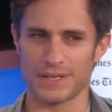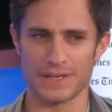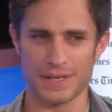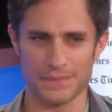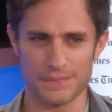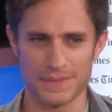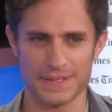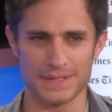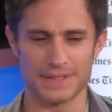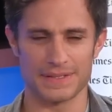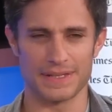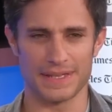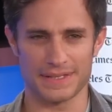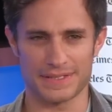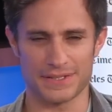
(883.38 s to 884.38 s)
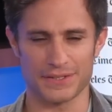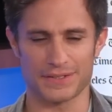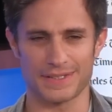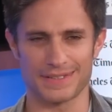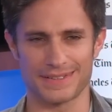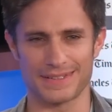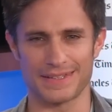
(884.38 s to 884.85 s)
He gave me like
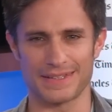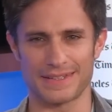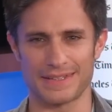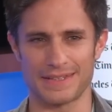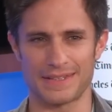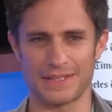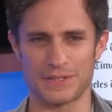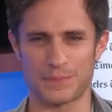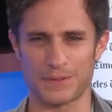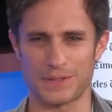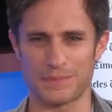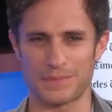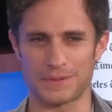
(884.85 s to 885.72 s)
certain things. But